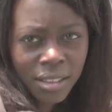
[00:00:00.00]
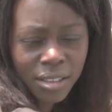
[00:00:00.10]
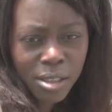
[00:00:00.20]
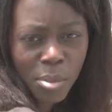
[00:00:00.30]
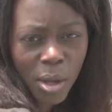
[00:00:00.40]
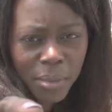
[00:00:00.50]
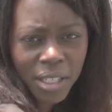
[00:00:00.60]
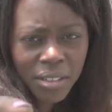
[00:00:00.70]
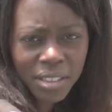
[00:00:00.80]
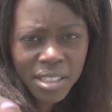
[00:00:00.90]
it's popping
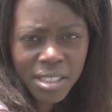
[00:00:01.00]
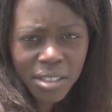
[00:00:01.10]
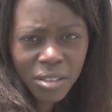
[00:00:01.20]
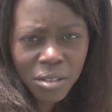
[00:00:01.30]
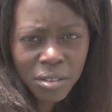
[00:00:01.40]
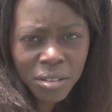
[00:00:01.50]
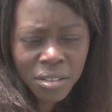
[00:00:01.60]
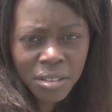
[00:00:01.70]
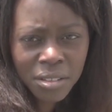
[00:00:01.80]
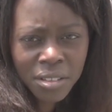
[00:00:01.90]
out these little
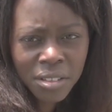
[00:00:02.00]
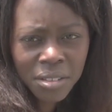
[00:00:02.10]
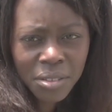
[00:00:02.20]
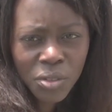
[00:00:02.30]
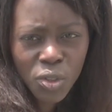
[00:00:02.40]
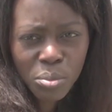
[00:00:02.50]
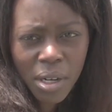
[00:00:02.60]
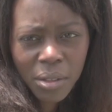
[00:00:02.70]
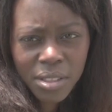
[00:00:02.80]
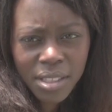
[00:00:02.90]

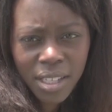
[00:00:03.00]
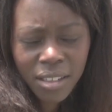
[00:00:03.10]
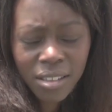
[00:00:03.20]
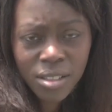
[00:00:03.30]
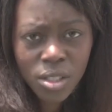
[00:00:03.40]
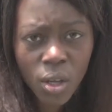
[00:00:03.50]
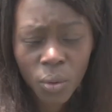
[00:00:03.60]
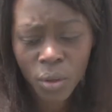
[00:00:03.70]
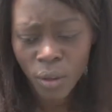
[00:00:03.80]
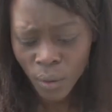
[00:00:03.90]
sprouts there.
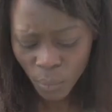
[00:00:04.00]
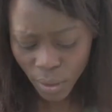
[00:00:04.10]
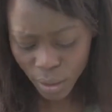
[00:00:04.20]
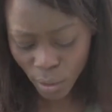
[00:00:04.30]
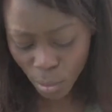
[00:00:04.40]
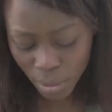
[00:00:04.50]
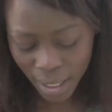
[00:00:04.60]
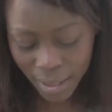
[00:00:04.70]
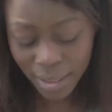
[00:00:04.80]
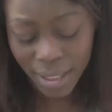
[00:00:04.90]
So we're gonna go
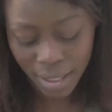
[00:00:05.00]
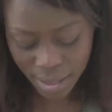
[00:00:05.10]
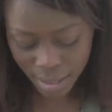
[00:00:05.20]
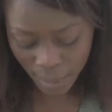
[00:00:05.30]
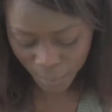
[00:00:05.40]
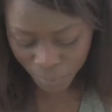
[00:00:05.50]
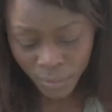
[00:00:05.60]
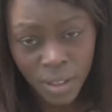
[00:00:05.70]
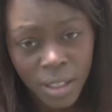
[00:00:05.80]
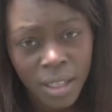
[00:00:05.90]
plant this
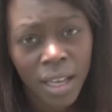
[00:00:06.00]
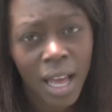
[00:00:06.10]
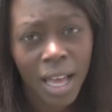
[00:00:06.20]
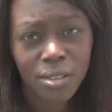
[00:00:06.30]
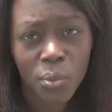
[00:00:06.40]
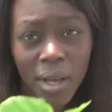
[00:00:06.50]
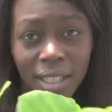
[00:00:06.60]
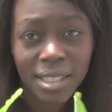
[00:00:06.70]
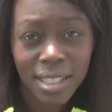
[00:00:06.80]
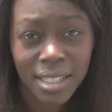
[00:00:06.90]
as well
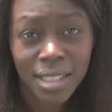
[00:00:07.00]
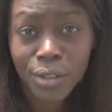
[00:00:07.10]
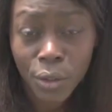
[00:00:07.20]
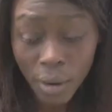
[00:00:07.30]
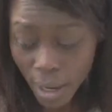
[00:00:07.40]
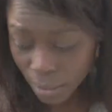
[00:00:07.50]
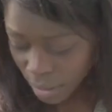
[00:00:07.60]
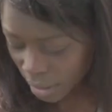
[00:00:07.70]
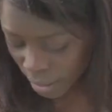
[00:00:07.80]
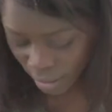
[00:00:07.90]
as this in the
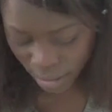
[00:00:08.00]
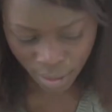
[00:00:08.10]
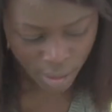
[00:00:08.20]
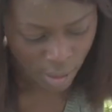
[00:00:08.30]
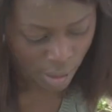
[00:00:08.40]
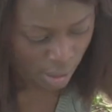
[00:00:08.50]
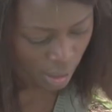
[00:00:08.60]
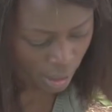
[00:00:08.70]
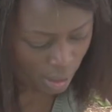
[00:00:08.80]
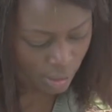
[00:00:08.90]
ground,
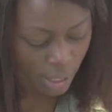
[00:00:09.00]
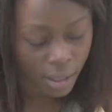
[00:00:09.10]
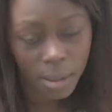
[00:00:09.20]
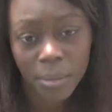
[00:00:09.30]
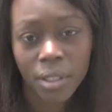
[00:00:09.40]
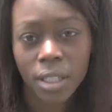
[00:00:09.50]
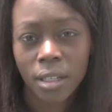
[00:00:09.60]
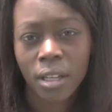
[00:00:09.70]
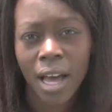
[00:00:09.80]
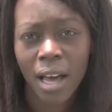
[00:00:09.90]
and then I'm
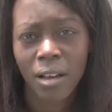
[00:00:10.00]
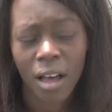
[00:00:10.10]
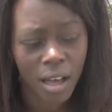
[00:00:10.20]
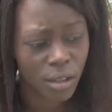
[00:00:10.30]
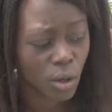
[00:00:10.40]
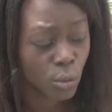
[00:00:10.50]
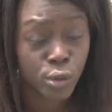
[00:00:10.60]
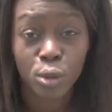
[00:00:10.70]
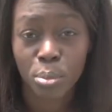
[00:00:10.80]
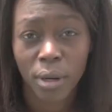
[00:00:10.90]
gonna go
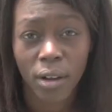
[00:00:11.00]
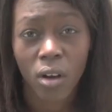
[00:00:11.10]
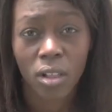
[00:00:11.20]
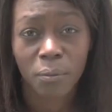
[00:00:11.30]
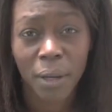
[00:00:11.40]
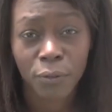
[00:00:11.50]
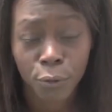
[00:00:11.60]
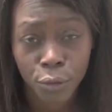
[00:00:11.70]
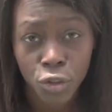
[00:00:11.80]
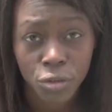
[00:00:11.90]
spray all of my
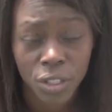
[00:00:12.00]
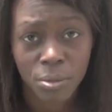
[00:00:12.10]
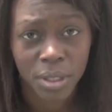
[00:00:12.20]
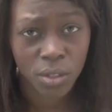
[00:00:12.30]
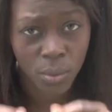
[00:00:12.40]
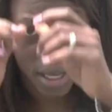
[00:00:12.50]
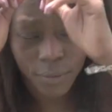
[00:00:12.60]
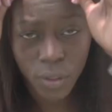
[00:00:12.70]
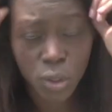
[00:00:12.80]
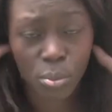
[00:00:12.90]
fruit trees because we
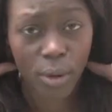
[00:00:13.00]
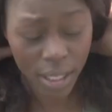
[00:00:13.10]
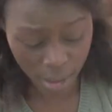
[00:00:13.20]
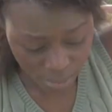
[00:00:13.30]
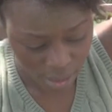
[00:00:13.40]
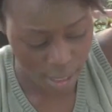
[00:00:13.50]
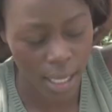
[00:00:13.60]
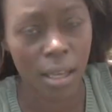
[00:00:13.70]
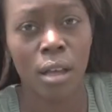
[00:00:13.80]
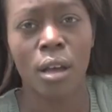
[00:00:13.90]
have to spray them
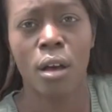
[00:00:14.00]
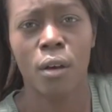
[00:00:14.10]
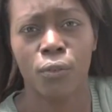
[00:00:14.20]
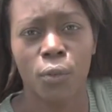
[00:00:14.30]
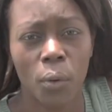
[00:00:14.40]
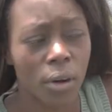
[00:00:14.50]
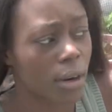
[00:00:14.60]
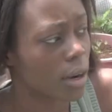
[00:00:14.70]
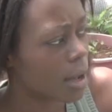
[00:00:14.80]
today for